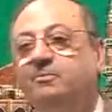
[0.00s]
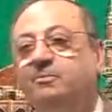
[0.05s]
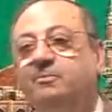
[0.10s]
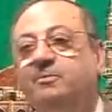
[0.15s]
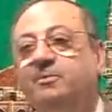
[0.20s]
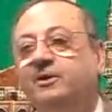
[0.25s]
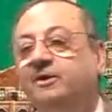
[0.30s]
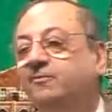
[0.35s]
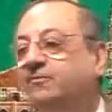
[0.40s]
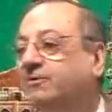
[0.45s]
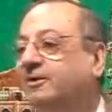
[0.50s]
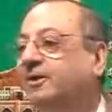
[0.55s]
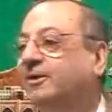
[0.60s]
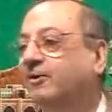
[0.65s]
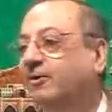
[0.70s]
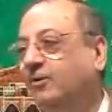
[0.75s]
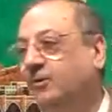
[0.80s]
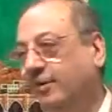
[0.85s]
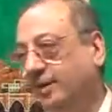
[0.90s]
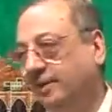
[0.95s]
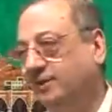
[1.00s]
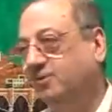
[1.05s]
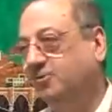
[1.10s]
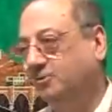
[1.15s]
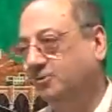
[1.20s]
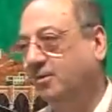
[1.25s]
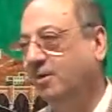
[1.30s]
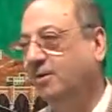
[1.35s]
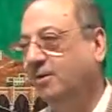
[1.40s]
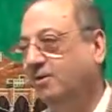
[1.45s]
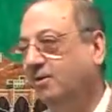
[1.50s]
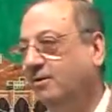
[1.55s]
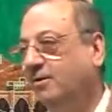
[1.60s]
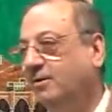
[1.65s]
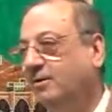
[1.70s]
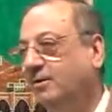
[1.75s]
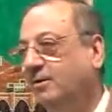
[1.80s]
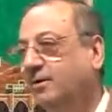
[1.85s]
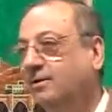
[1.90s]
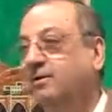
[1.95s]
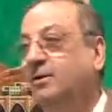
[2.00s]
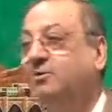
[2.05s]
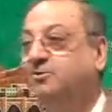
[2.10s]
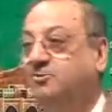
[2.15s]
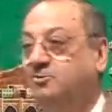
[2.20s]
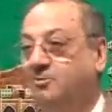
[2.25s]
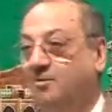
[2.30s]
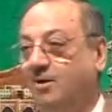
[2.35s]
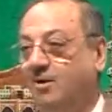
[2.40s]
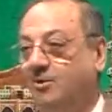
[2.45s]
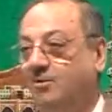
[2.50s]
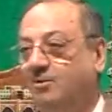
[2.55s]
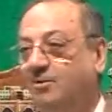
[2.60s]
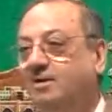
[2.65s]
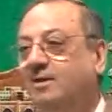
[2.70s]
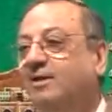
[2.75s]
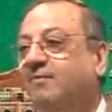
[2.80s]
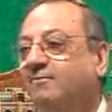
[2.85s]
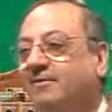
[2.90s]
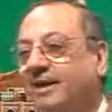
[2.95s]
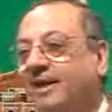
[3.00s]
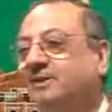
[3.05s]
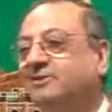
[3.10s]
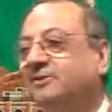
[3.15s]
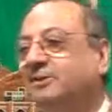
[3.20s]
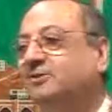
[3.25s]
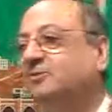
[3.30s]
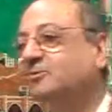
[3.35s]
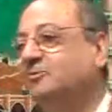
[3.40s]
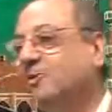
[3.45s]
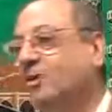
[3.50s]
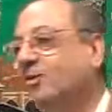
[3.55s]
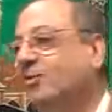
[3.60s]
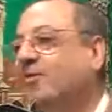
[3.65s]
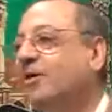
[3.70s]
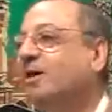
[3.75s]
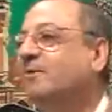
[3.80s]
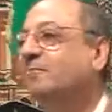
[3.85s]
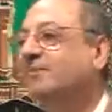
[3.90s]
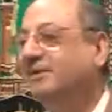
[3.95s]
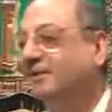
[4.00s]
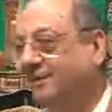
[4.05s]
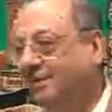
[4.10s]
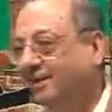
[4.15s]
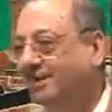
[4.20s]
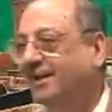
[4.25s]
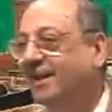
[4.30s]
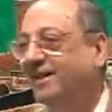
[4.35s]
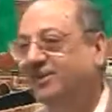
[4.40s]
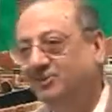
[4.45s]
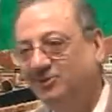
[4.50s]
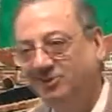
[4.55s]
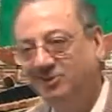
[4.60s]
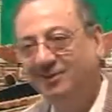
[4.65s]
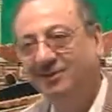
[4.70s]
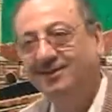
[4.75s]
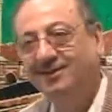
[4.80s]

briefly go, and not tomorrow. When I say tomorrow, I mean the next